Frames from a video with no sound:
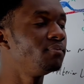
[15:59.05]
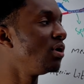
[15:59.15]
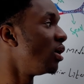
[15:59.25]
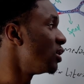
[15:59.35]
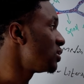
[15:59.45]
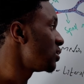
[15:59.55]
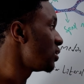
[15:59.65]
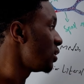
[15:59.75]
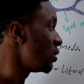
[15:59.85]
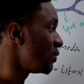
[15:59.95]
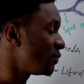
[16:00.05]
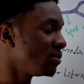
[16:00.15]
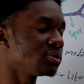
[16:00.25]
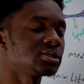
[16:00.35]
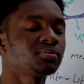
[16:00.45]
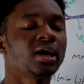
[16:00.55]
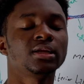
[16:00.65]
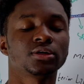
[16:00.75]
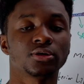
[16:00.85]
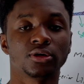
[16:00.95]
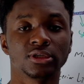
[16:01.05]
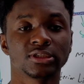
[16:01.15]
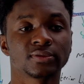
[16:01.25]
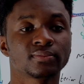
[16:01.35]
blood from the spinal cord.